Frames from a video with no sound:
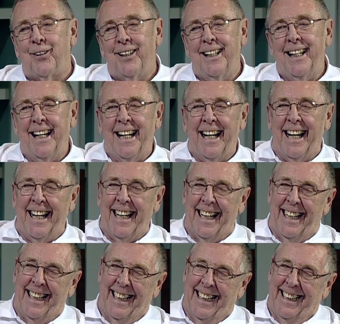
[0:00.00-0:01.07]
yeah,
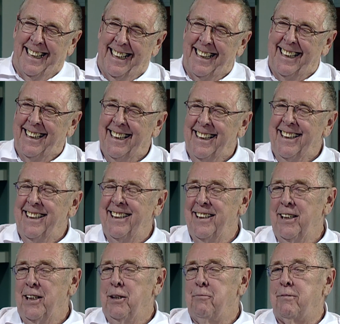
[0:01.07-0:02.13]

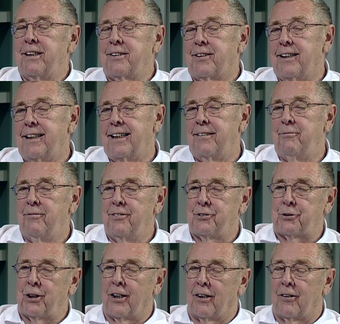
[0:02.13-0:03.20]
but, uh,
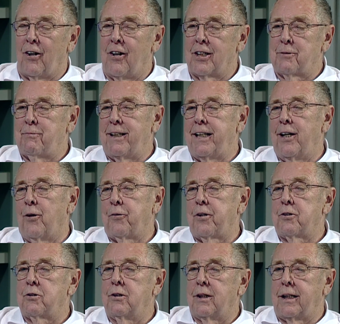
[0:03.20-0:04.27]
still, as long as my health
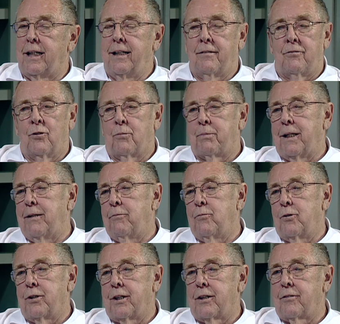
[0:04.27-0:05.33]
is good, I have no problem
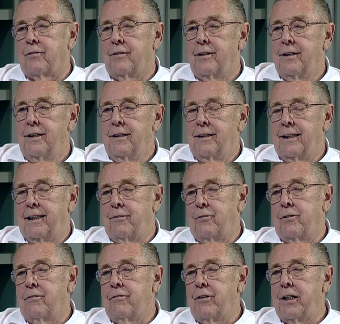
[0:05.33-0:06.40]
with it. Mm -hmm. And we
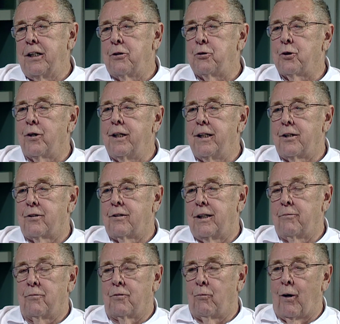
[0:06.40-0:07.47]
really enjoyed it,
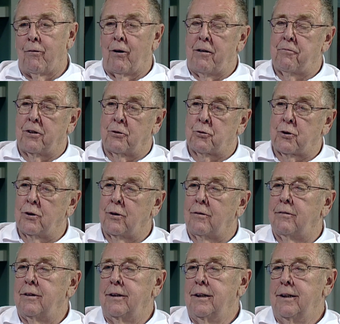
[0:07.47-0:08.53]
and my wife does too
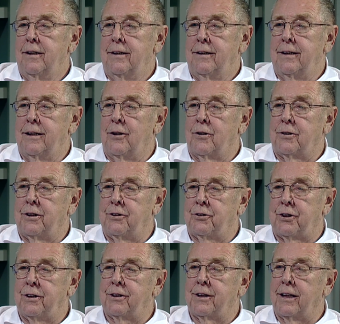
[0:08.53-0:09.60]
you know,
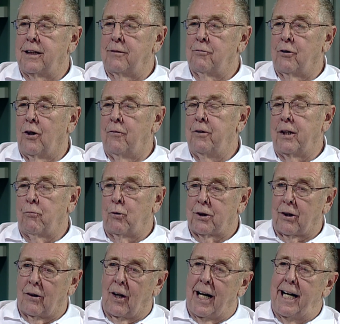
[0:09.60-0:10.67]
she's getting involved in it with
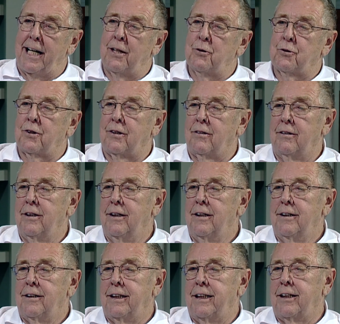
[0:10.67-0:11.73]
the Lions and,
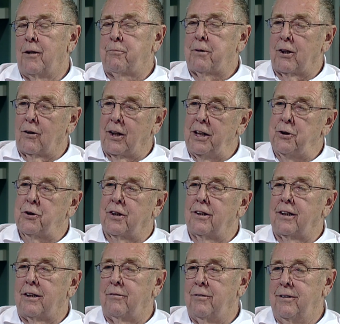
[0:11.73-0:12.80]
and up the Legion.
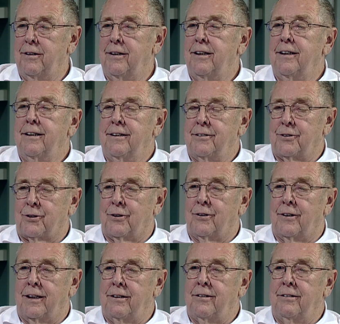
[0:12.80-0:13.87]
And so,
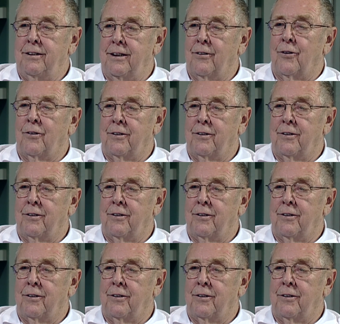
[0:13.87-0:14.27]
I, you know,